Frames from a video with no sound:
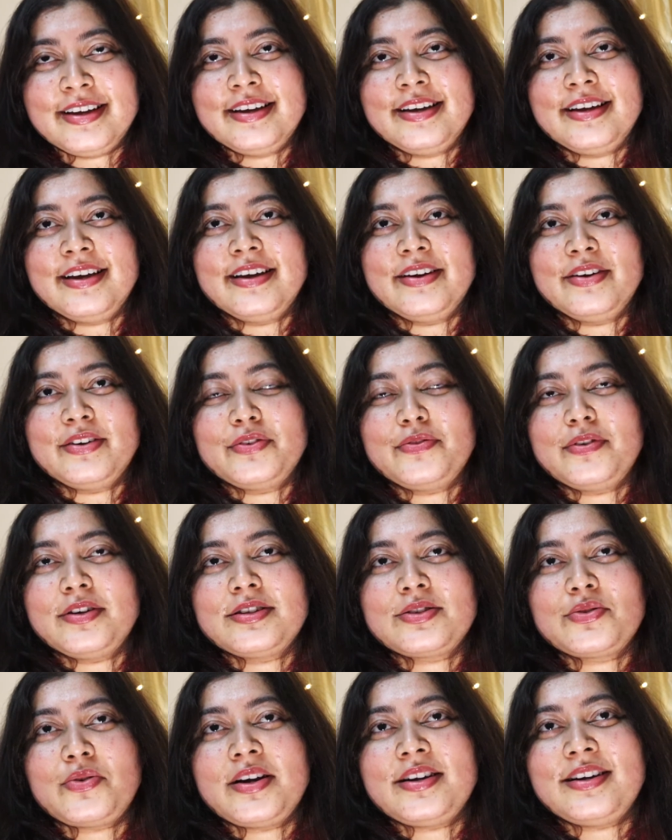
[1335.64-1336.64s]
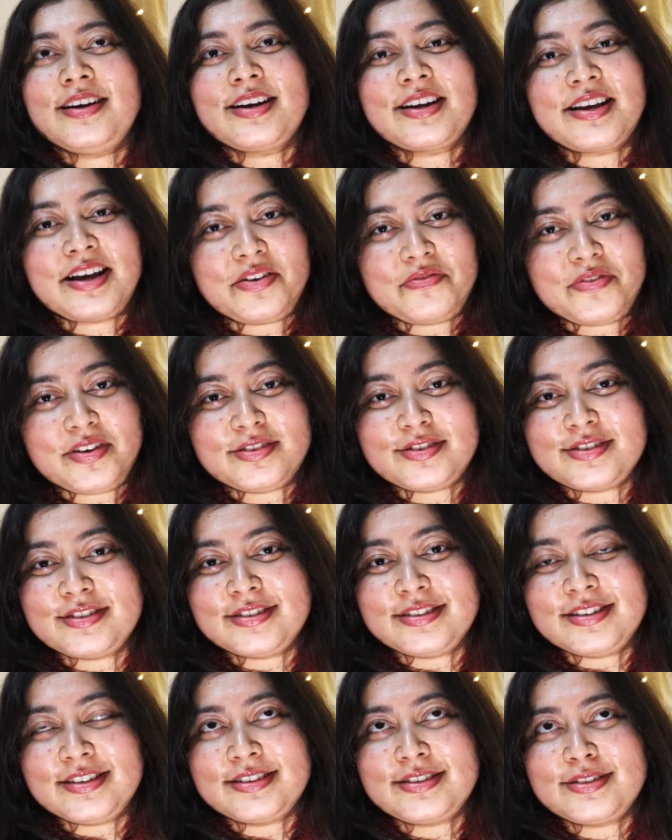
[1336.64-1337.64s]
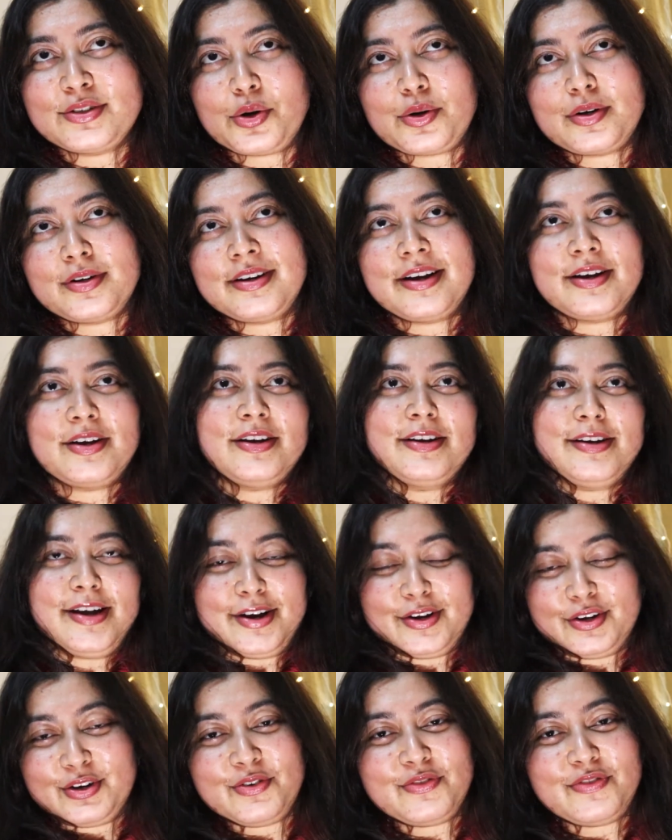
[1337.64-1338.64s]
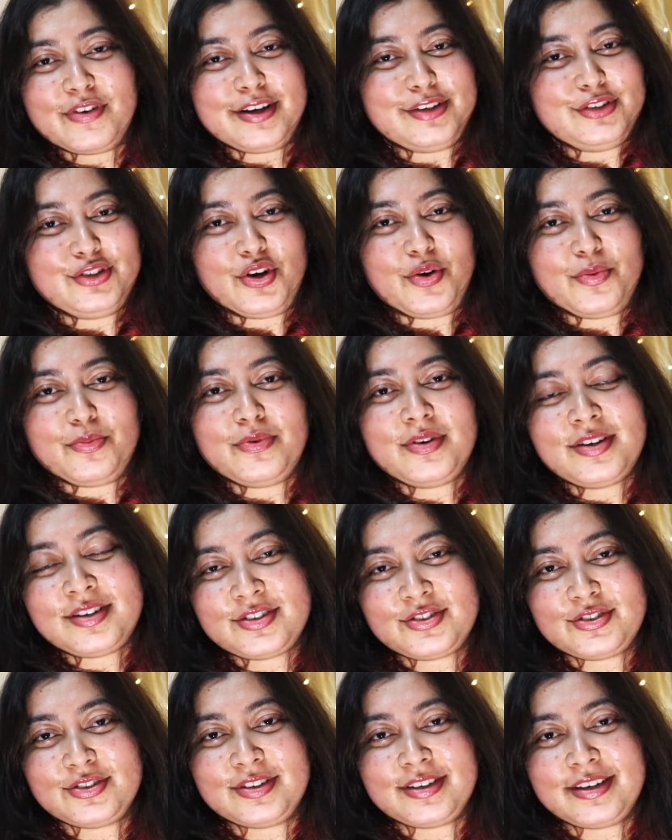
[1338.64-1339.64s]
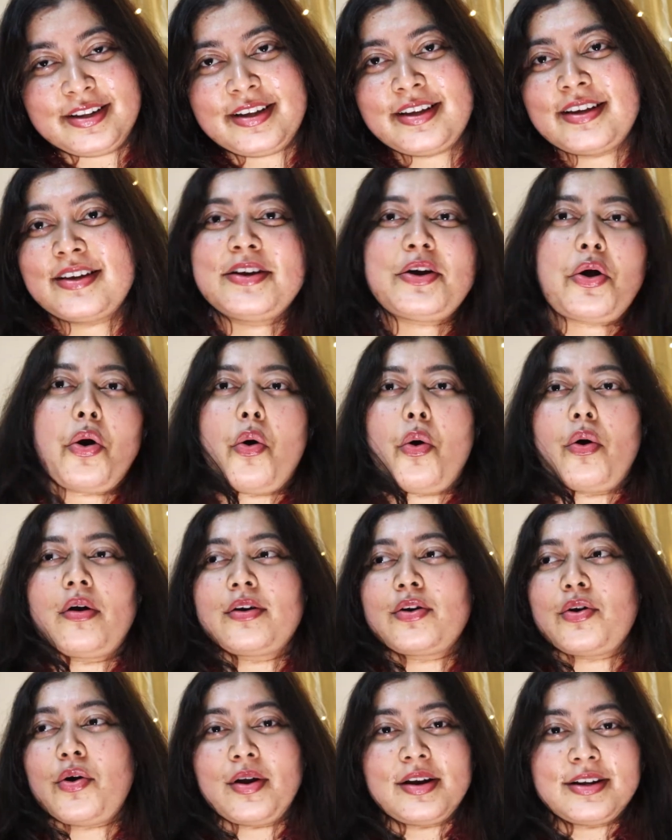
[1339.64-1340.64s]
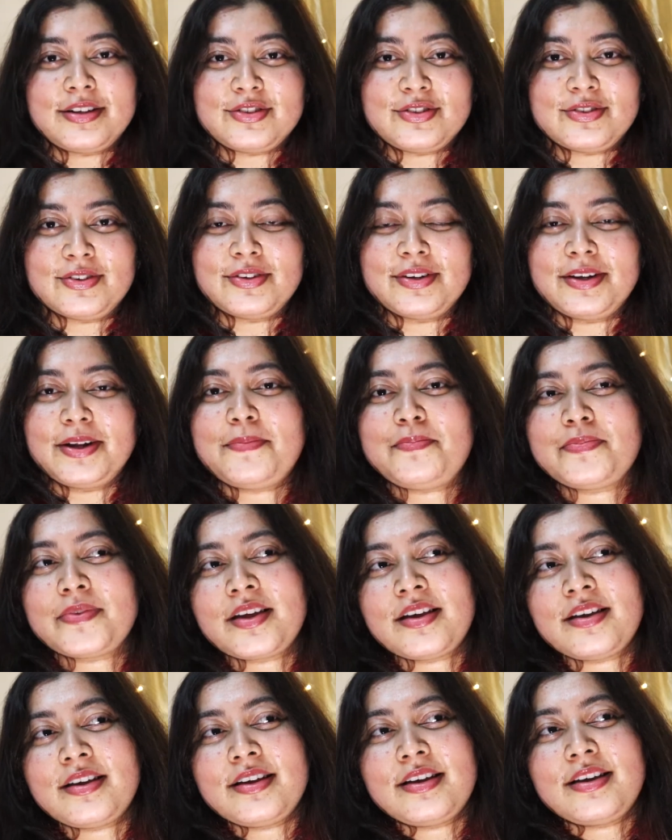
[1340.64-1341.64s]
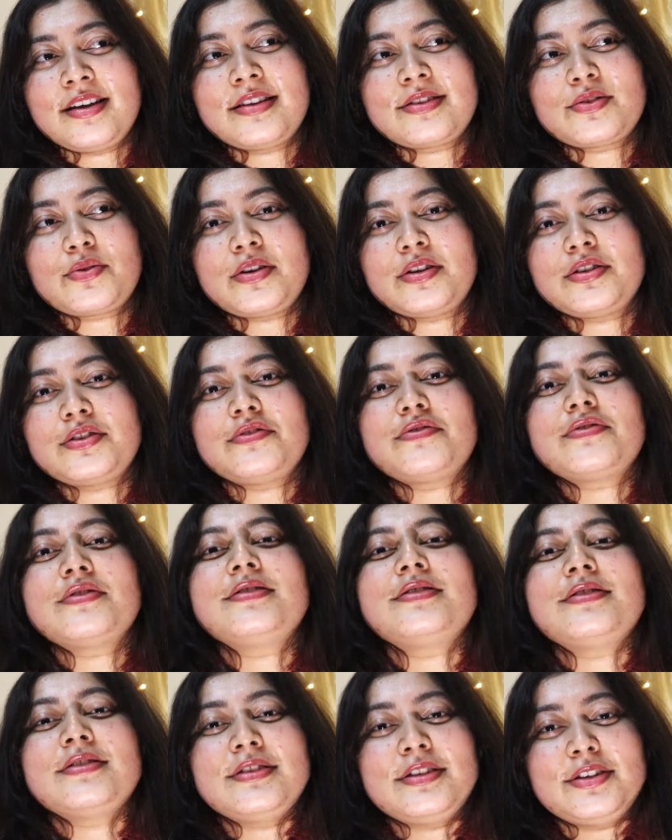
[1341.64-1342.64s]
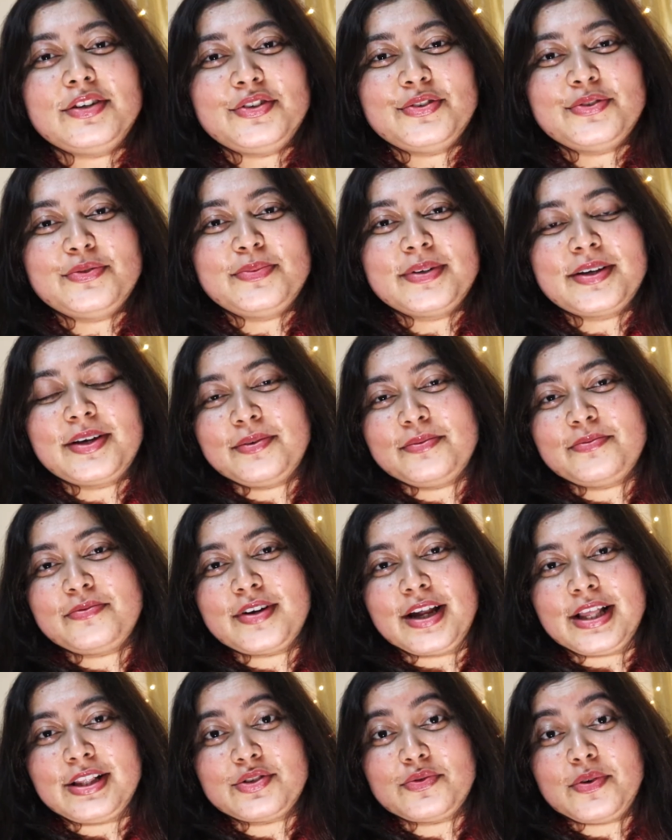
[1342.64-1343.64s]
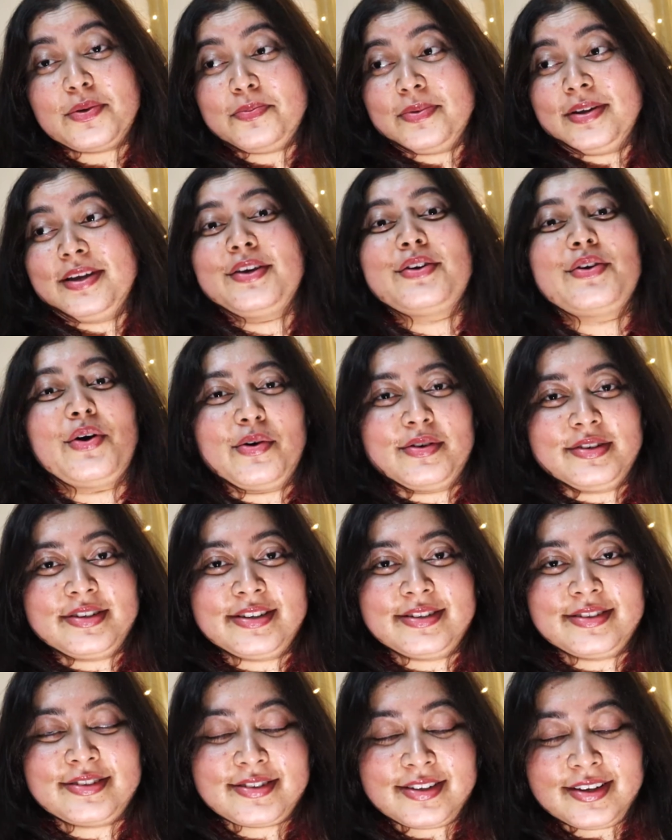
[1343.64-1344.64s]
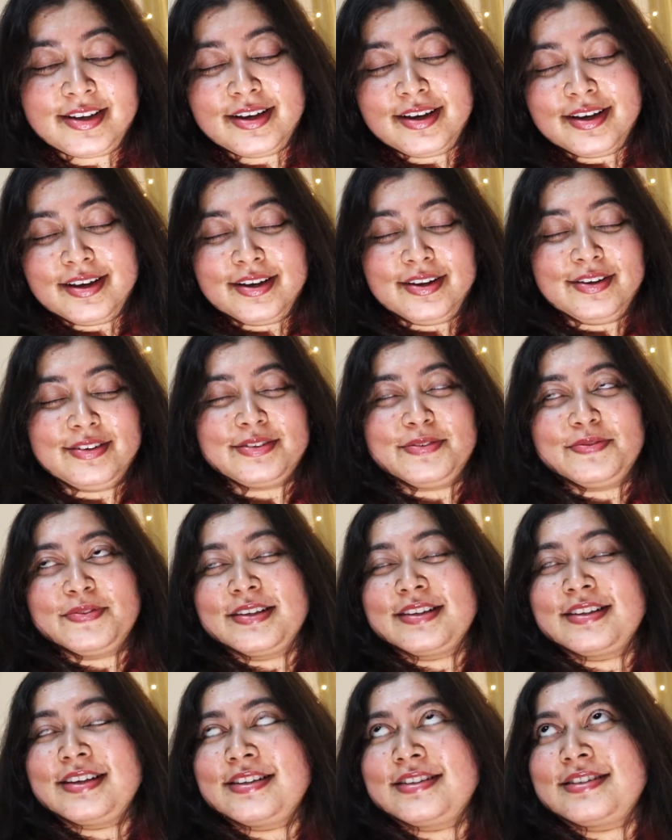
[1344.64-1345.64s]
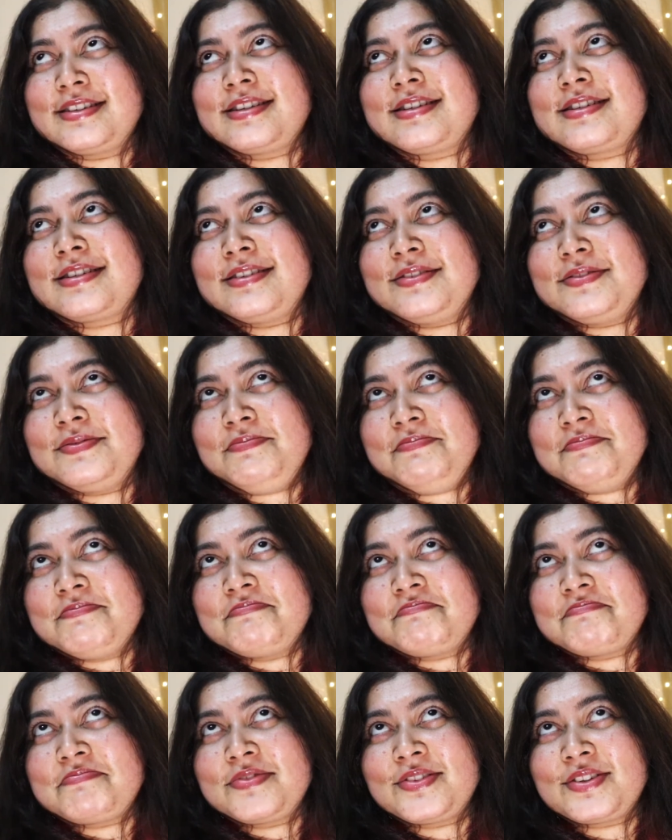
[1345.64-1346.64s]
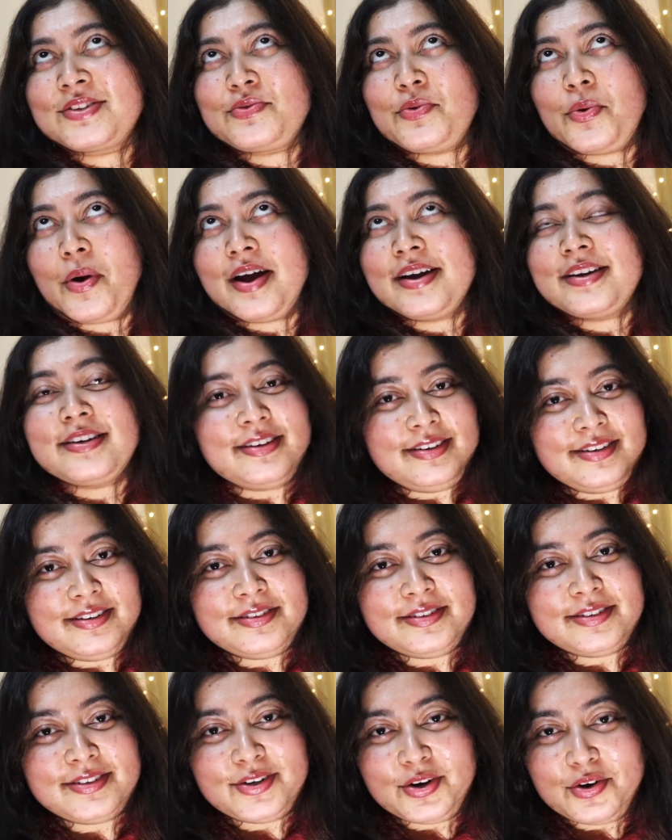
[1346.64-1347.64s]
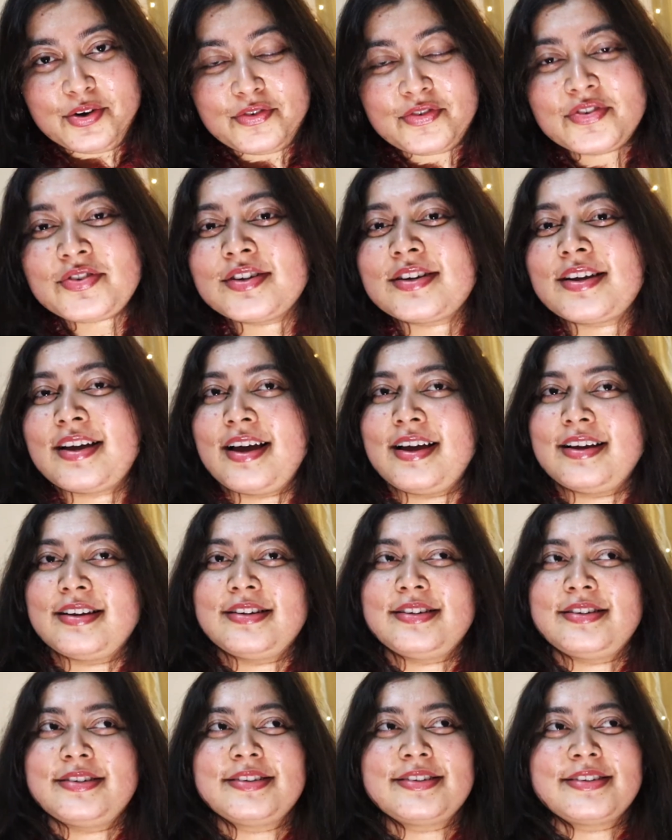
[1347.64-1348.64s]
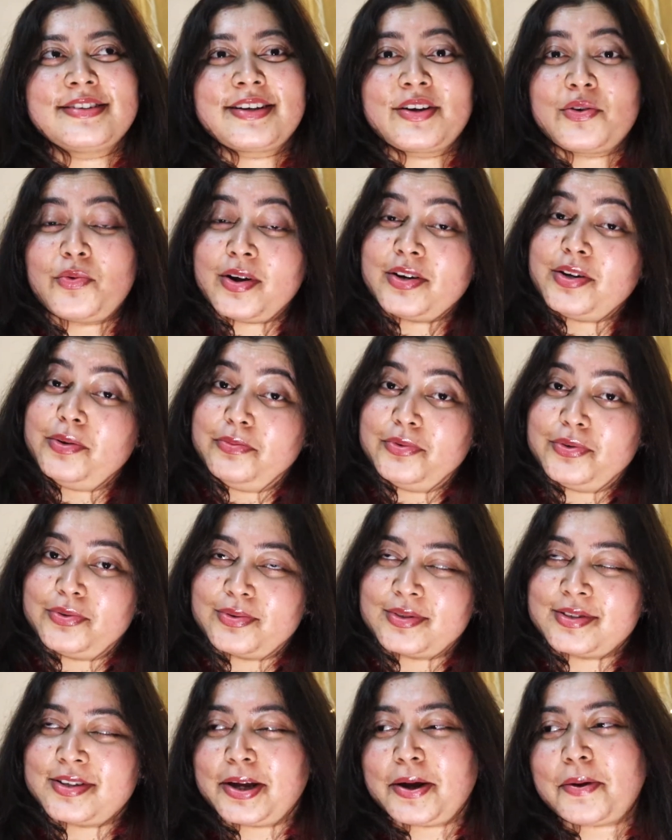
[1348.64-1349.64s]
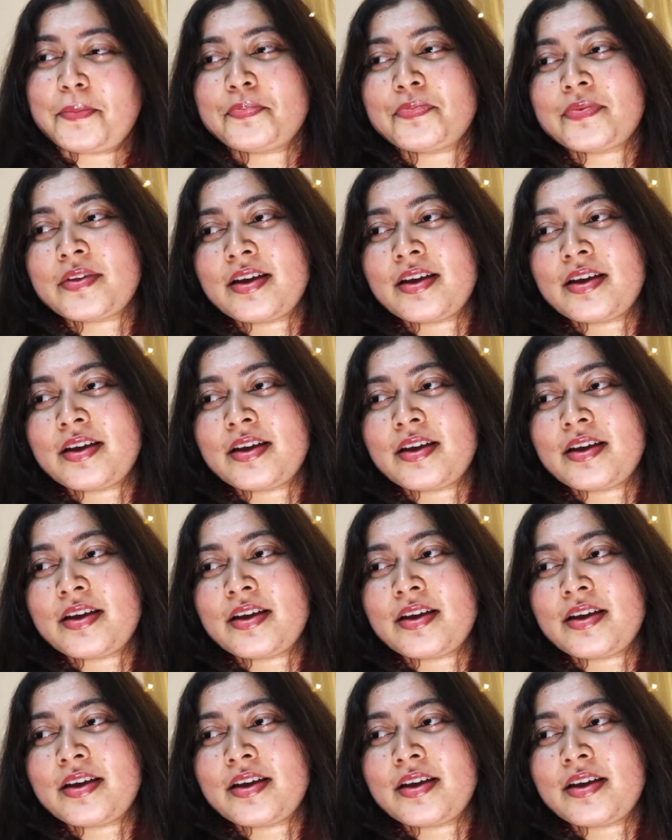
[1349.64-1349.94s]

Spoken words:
It was quite unconventional. It's not a regular 9 to 5 job journey or a college journey. It's quite a different journey. You become friends while playing contests. Something that's quite unheard of and quite amusing.